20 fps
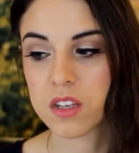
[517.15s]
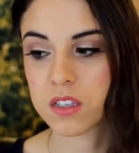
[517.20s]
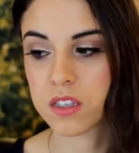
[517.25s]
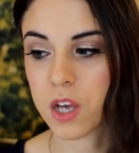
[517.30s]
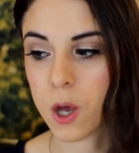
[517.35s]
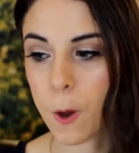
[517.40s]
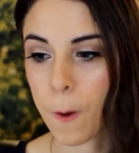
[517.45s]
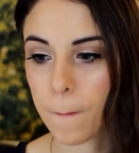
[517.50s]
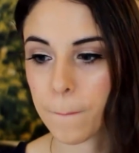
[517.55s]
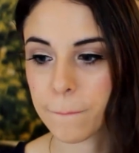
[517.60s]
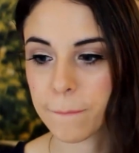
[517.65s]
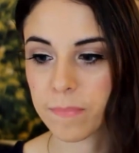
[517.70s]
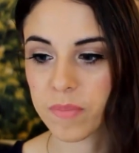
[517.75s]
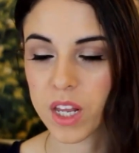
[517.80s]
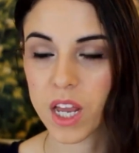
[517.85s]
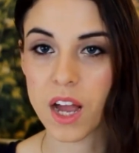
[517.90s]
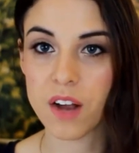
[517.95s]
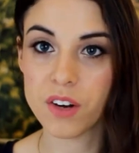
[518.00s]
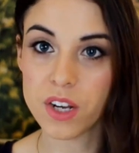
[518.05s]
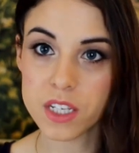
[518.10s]
So
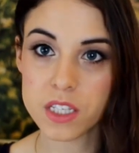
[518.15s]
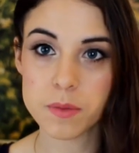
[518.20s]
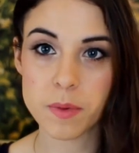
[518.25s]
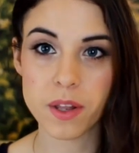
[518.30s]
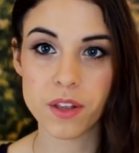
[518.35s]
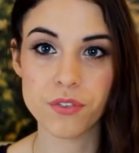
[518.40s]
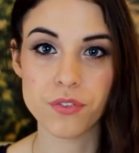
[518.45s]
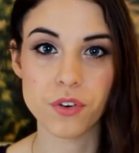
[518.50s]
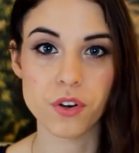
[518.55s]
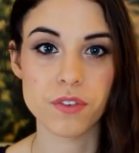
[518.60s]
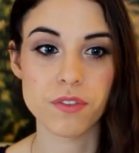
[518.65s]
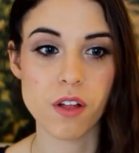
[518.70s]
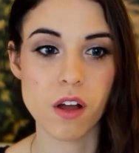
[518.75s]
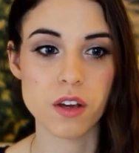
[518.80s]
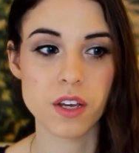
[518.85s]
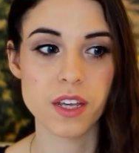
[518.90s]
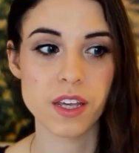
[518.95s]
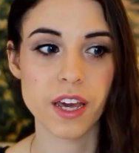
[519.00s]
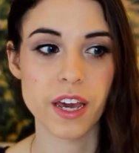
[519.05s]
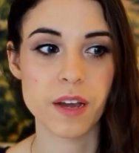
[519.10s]
I raised money for a
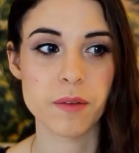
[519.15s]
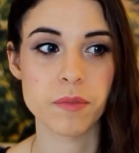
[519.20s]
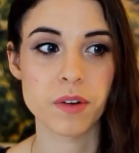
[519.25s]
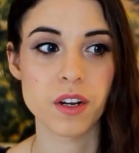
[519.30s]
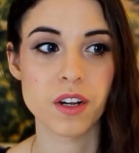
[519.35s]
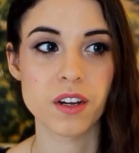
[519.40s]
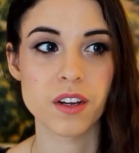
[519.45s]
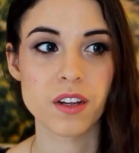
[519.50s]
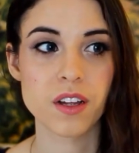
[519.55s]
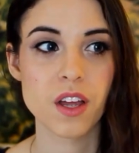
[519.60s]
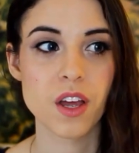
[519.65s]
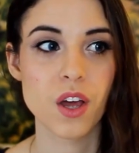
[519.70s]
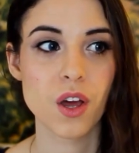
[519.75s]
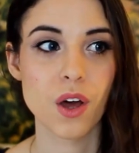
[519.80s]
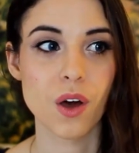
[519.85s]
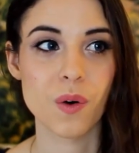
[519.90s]
vlogging camera,